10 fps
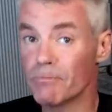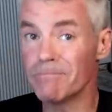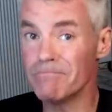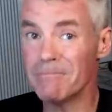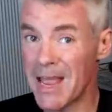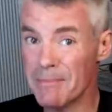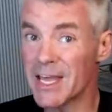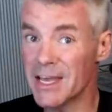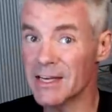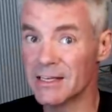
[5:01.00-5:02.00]

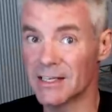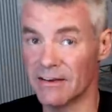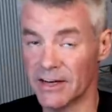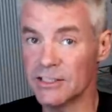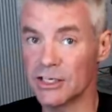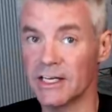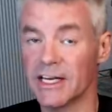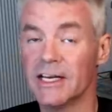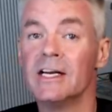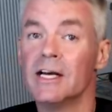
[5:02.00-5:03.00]
Maybe,
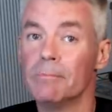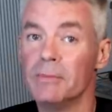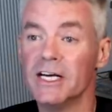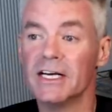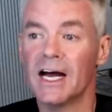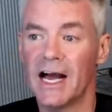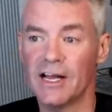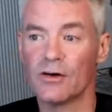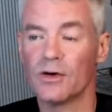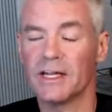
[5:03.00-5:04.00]
eventually, but I
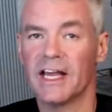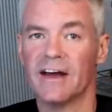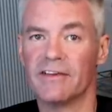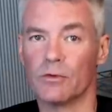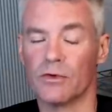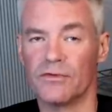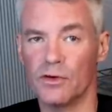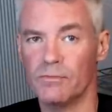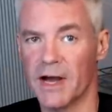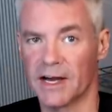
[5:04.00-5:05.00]
currently have a
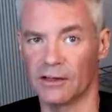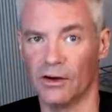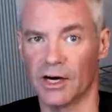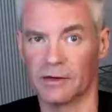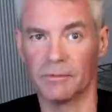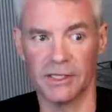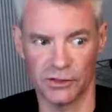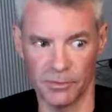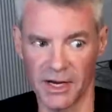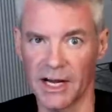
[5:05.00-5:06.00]
review backlog,
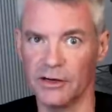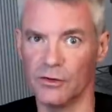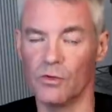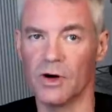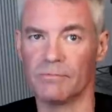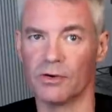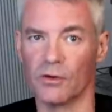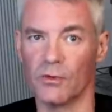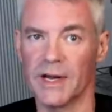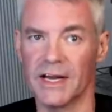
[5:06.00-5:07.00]
assuming I do one per
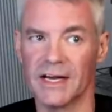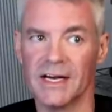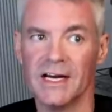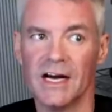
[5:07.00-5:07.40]
week,